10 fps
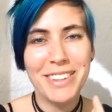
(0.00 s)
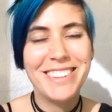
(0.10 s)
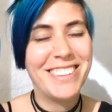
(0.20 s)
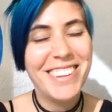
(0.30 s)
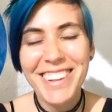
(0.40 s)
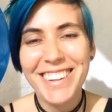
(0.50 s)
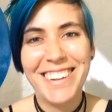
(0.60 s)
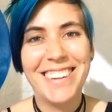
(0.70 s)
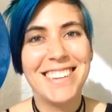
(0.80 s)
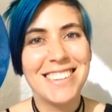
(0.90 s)
you know.
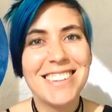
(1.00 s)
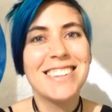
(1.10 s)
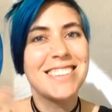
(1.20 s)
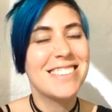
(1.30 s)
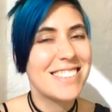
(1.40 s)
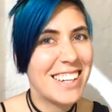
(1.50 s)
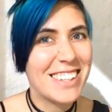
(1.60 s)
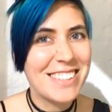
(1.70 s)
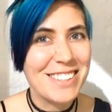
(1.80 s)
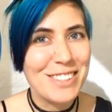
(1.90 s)
Uh, you can see how
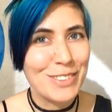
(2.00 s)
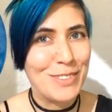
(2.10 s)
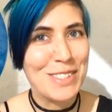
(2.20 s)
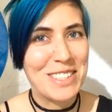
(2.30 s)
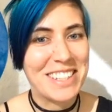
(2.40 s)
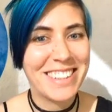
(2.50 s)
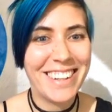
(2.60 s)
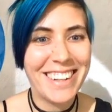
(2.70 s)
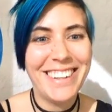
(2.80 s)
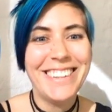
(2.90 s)
these are used for music.
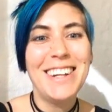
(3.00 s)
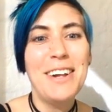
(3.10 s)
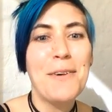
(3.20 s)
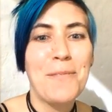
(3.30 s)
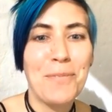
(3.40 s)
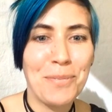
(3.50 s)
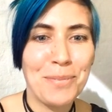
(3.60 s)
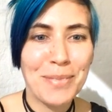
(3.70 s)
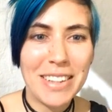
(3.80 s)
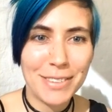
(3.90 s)

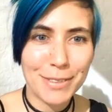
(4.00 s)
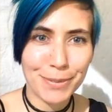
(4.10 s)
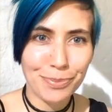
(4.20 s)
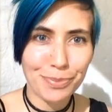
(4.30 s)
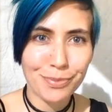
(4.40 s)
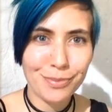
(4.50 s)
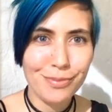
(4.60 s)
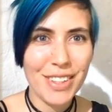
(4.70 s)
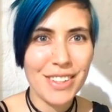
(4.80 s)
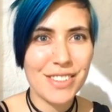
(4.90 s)
mm.
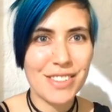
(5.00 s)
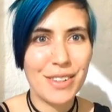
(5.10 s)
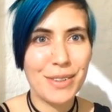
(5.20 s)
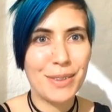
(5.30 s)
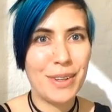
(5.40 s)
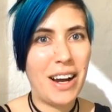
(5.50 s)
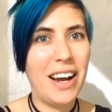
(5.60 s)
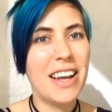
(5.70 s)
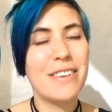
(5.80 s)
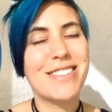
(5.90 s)
So
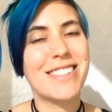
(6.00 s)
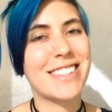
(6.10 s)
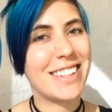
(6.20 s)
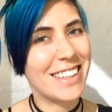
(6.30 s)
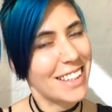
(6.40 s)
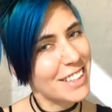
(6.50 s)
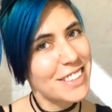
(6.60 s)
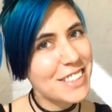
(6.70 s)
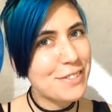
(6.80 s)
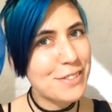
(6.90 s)
I have
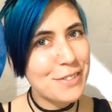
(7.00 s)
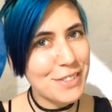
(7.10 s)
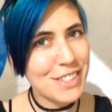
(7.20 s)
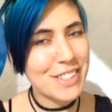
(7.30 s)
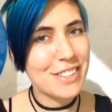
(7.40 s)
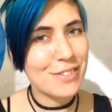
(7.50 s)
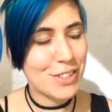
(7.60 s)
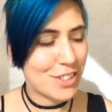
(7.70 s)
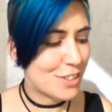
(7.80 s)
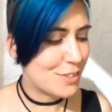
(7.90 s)
slightly different res
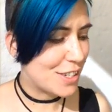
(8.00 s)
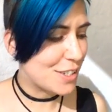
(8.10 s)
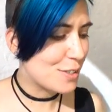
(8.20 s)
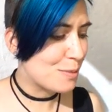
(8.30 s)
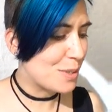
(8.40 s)
resistor values